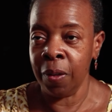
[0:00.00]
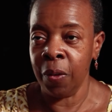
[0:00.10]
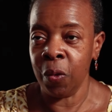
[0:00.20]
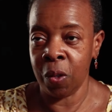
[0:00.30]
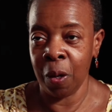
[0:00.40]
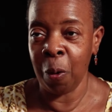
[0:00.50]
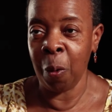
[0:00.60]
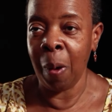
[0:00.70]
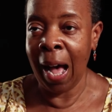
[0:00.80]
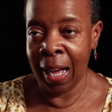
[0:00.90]

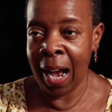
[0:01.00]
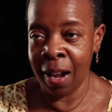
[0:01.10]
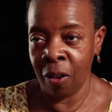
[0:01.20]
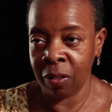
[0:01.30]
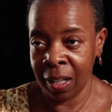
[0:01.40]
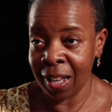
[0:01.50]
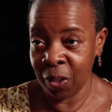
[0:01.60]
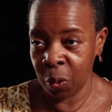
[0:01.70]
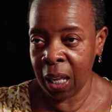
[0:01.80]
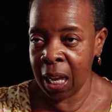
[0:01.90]
So I got all the
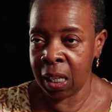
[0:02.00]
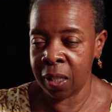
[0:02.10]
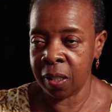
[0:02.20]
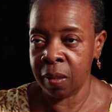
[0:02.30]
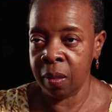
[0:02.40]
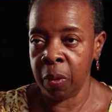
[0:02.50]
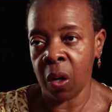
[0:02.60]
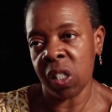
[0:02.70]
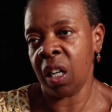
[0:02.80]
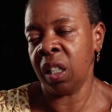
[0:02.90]
hostile clients
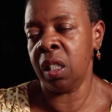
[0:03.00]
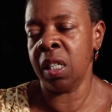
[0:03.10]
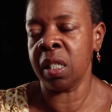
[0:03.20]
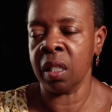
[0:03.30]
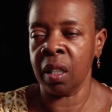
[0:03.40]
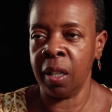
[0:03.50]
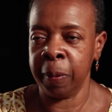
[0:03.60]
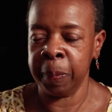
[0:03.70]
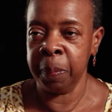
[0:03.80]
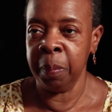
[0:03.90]
because I could de-escalate
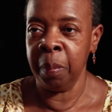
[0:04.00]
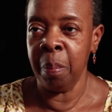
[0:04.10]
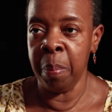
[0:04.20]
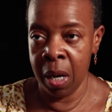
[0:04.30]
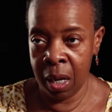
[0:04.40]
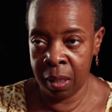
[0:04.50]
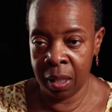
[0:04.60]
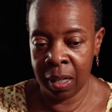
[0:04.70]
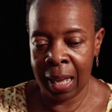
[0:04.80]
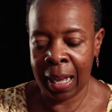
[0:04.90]
them. But
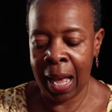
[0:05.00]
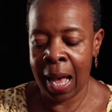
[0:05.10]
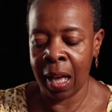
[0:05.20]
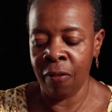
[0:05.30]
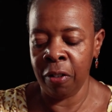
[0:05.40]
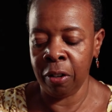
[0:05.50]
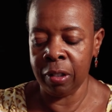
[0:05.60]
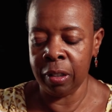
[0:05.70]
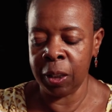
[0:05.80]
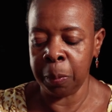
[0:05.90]
then I got a
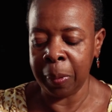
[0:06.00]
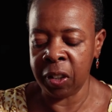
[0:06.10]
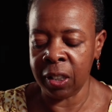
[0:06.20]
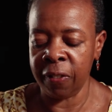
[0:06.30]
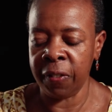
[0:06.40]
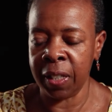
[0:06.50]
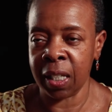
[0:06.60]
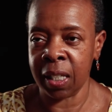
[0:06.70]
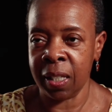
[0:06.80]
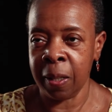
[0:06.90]
very
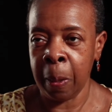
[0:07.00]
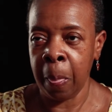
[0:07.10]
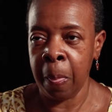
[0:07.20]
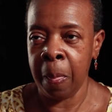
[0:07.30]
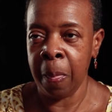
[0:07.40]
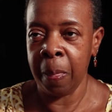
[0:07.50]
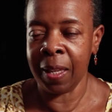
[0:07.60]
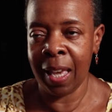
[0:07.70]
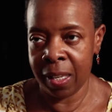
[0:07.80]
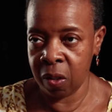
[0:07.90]
specific
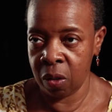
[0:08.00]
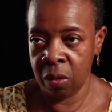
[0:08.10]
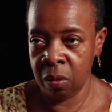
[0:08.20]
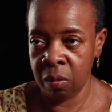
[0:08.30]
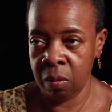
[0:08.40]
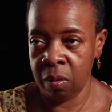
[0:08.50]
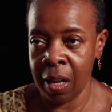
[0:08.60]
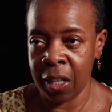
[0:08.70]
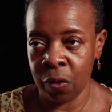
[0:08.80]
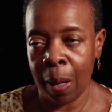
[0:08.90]
caseload.
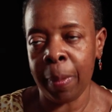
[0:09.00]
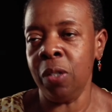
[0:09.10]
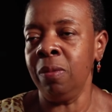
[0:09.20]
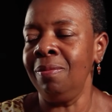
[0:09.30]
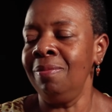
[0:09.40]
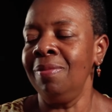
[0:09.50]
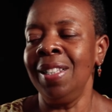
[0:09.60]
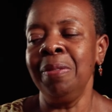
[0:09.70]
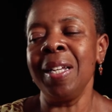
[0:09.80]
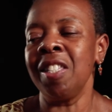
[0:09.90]
It
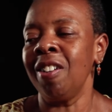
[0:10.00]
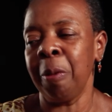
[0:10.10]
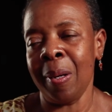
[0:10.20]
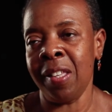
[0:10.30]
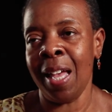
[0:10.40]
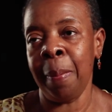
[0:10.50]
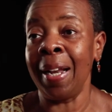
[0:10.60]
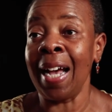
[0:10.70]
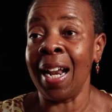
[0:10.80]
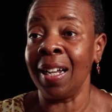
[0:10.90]
wasn't always that, but
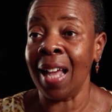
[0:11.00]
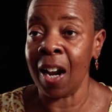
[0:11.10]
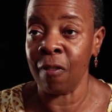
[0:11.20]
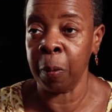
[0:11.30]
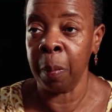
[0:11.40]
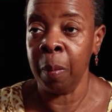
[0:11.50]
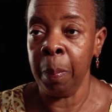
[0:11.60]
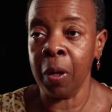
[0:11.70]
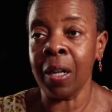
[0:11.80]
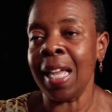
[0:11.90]
I got a lot of them
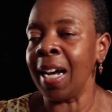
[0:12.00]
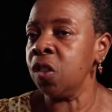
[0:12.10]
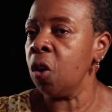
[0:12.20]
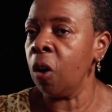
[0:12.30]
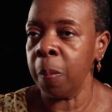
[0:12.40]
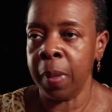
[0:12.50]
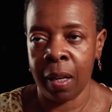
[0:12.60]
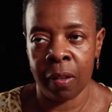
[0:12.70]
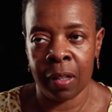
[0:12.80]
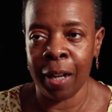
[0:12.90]
because I could talk them
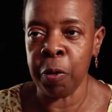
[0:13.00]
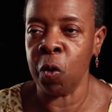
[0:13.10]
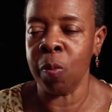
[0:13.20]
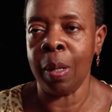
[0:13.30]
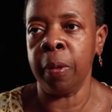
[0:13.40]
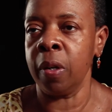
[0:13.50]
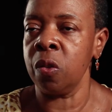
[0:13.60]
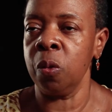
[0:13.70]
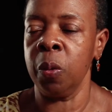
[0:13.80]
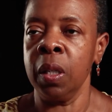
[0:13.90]
down. I knew what my boss
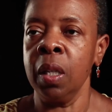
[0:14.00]
knew.